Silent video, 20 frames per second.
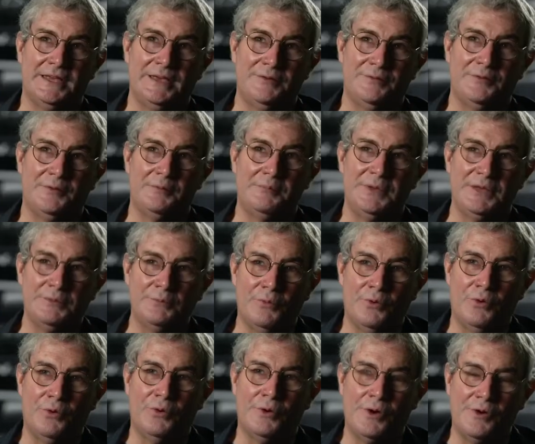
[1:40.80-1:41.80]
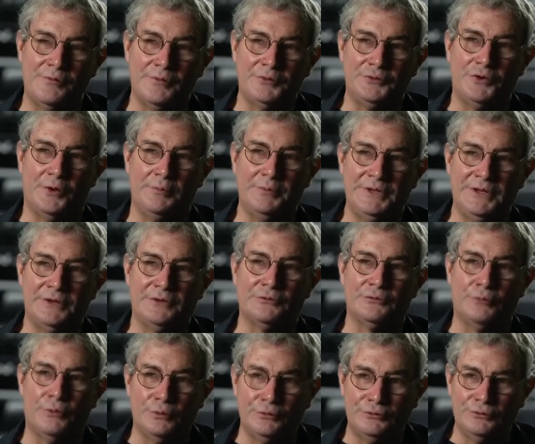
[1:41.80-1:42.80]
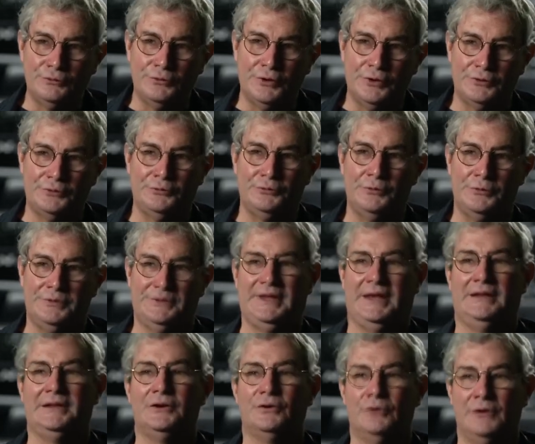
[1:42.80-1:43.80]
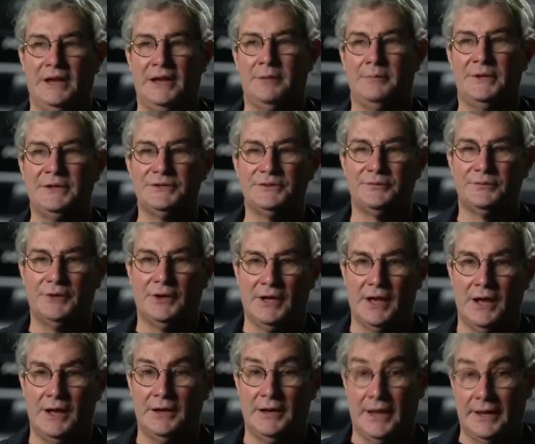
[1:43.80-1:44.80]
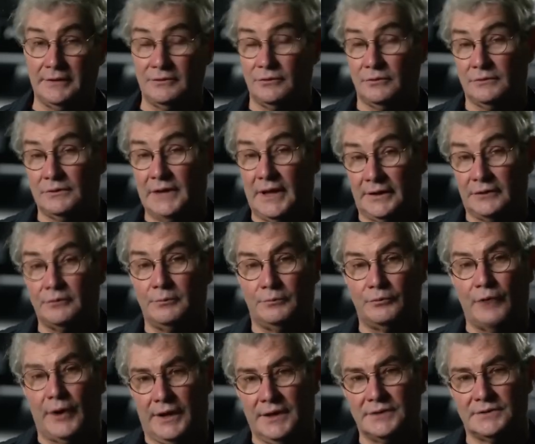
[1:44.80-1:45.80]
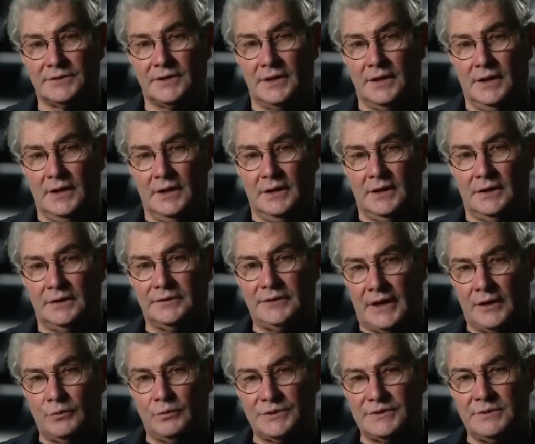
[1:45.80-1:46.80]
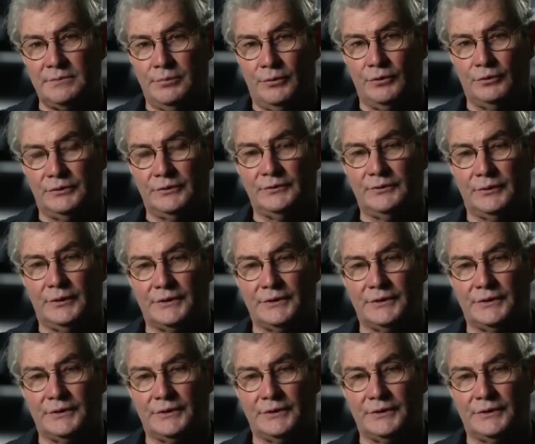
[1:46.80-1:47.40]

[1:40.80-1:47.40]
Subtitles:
give a bit more of a dominant role to the technical elements of the car, like the brakes. That was important